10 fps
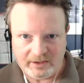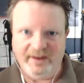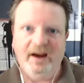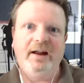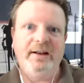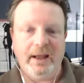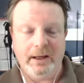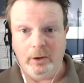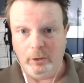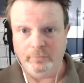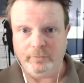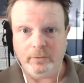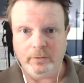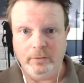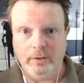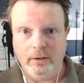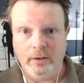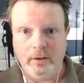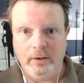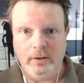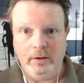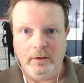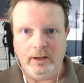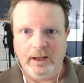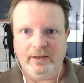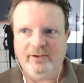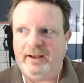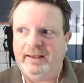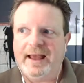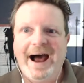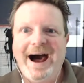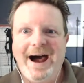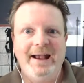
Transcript: done and over it's like the high